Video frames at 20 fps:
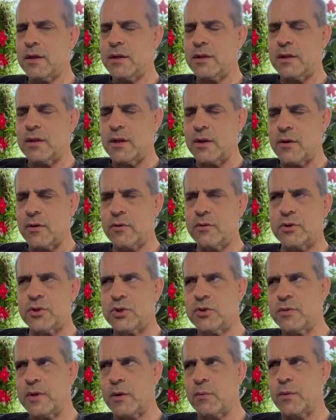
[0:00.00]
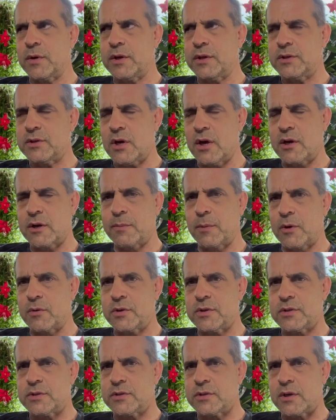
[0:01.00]
Another issue that we talk about
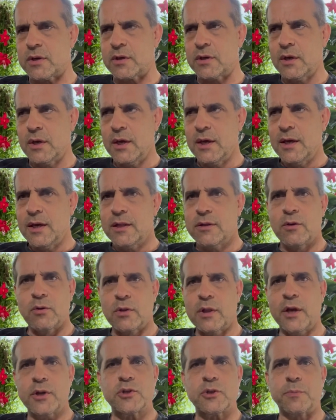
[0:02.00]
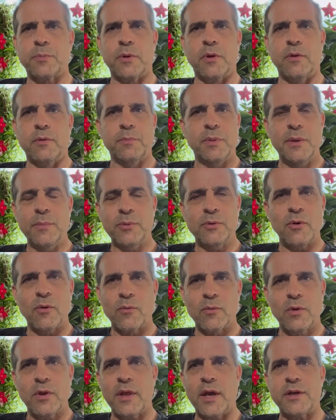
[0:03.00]
is your electric bill. People don't
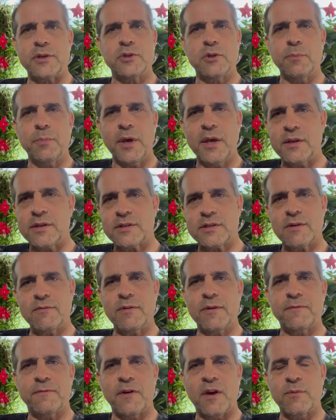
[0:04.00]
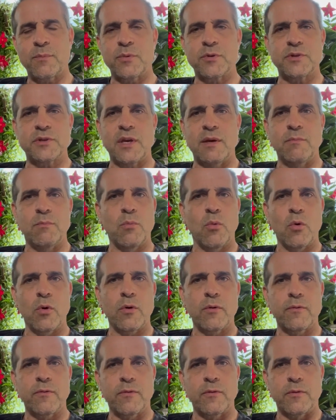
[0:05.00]
realize you're paying 75% more
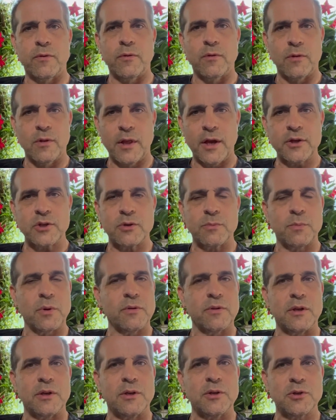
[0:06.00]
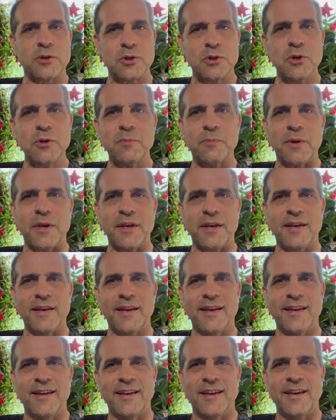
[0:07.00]
for your electric bill than you should be.
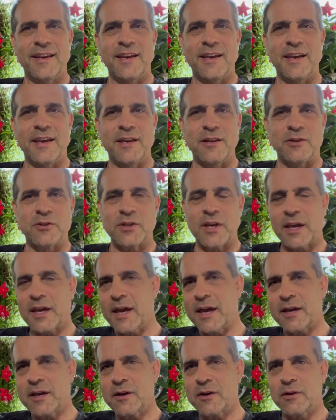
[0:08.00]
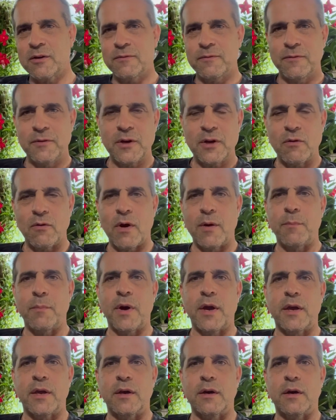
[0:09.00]
And I got a good video on
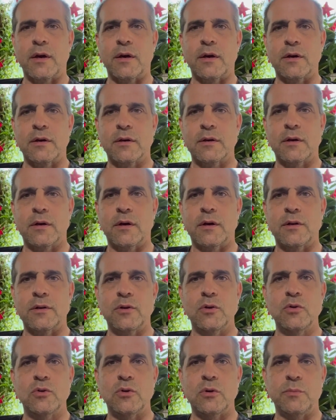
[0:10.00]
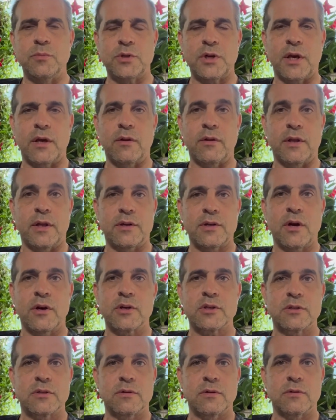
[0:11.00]
my YouTube channel that
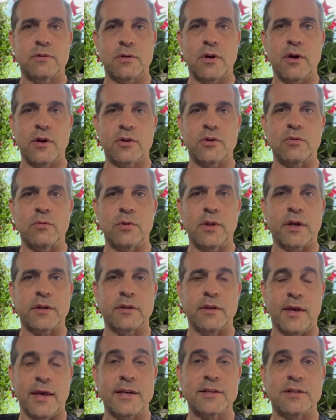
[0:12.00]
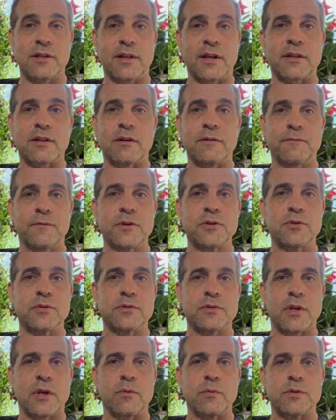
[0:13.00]
talking to ex-elected
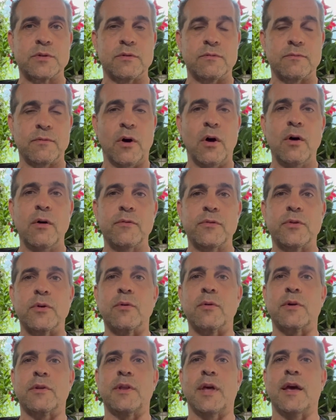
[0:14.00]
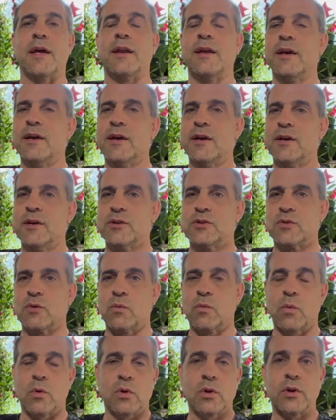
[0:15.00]
officials that was involved during that. So
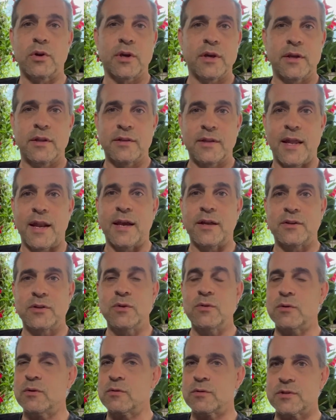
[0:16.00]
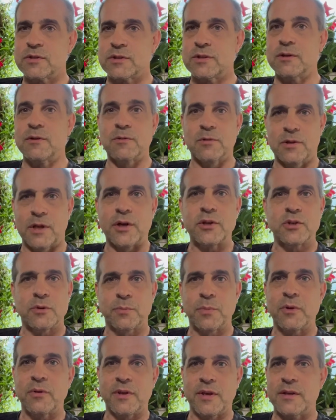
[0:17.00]
we're looking into that too. Your electric
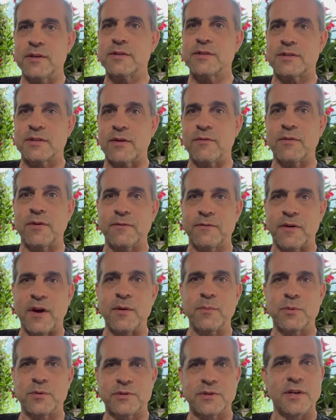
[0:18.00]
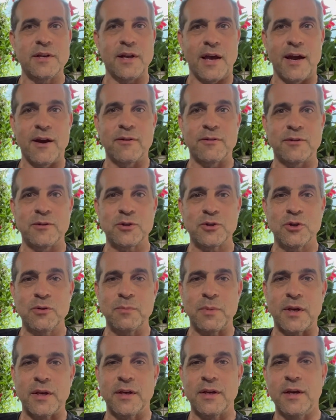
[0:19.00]
bill is 75% higher than it should
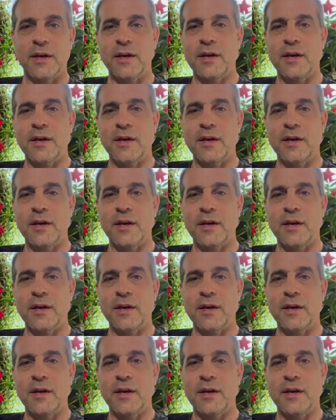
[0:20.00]
be.